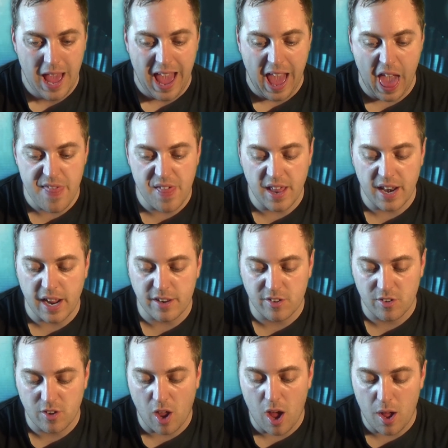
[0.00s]
and then I
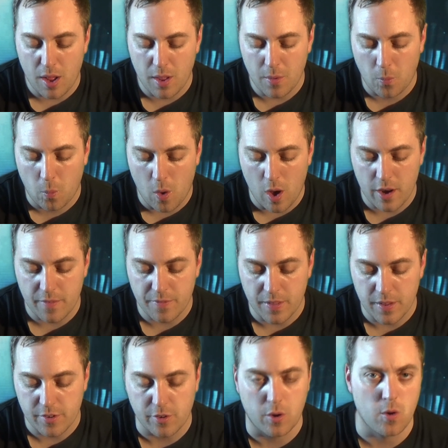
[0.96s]
saw one of
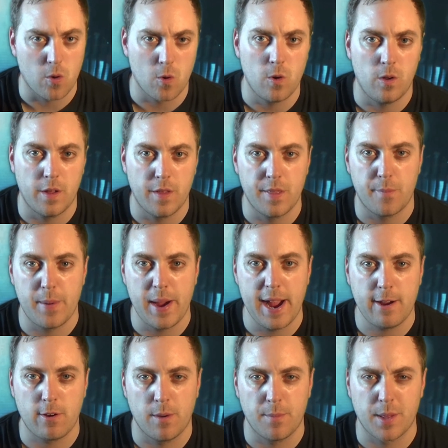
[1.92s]
this girl in the
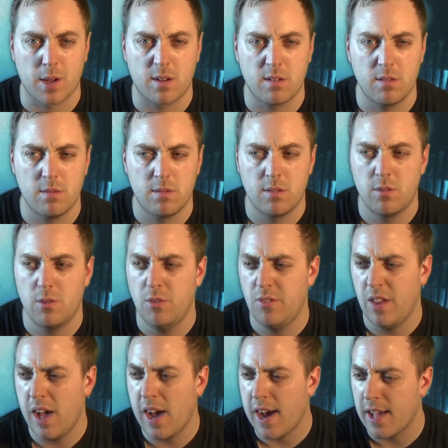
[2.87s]
background, like,
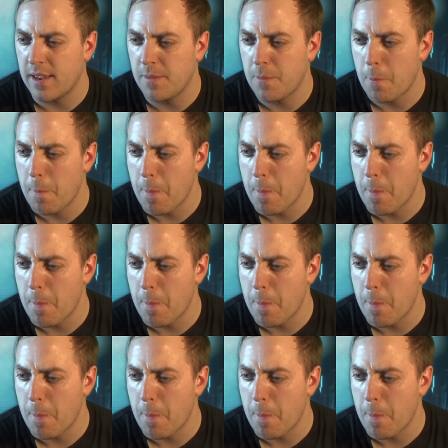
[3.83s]
who's that?